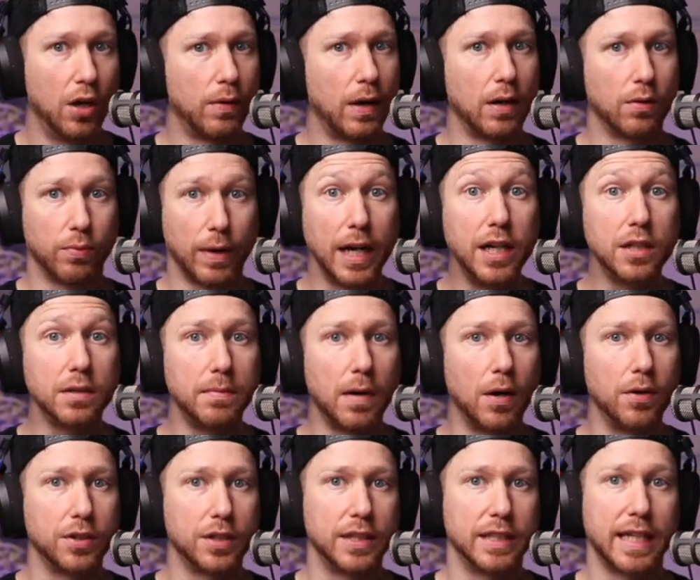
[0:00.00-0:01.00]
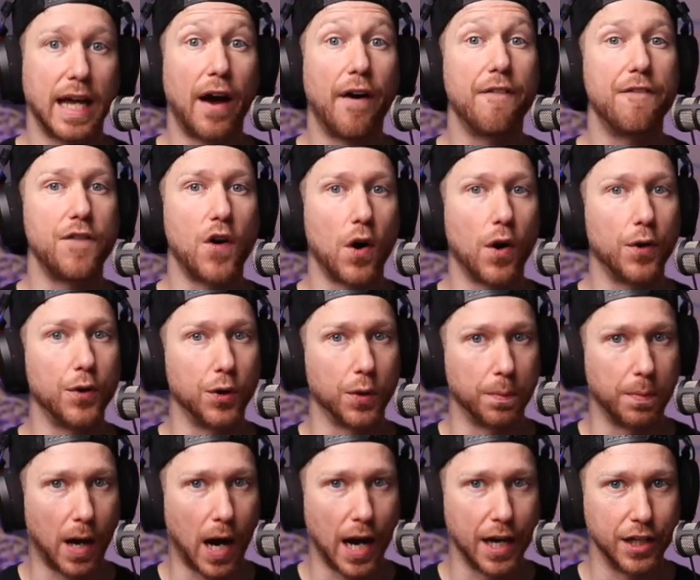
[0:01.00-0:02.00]
Right, range of motion is how far your
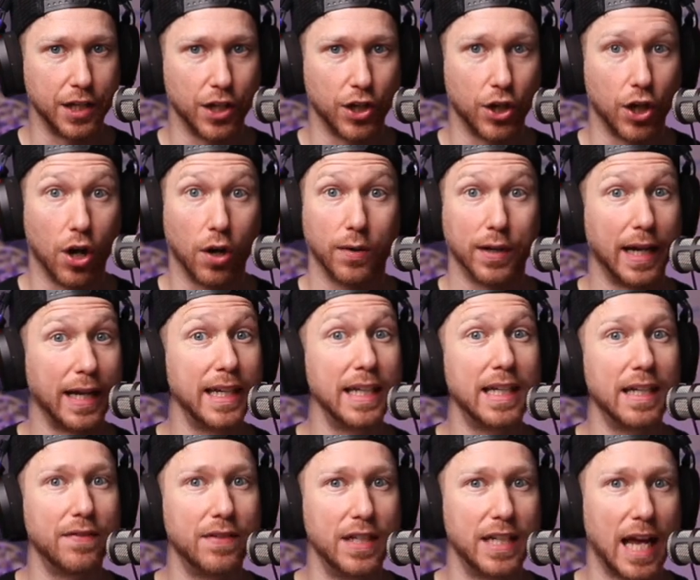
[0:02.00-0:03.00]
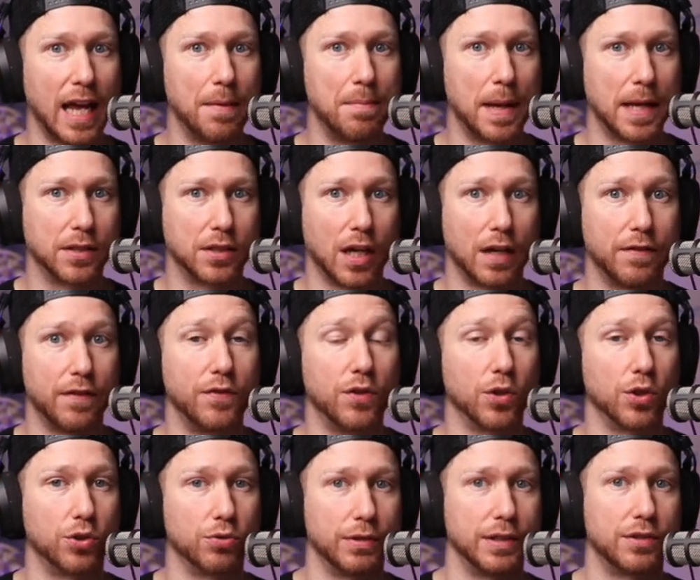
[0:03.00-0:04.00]
body can go on any given day based off of
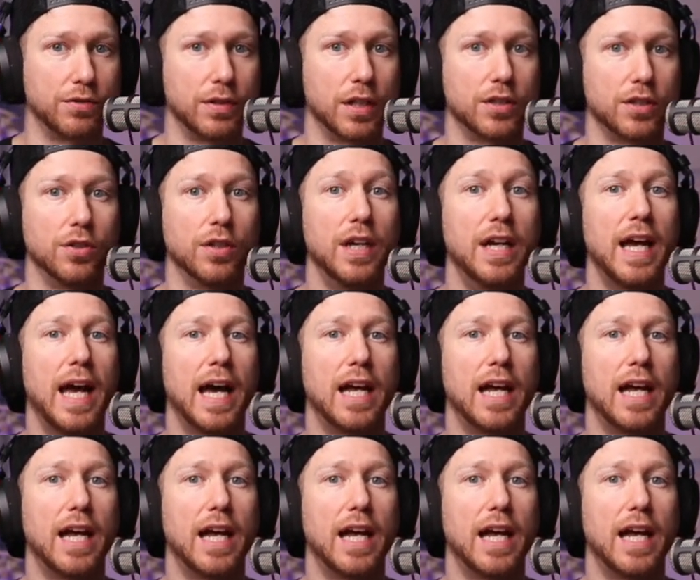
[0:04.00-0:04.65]
your joint structure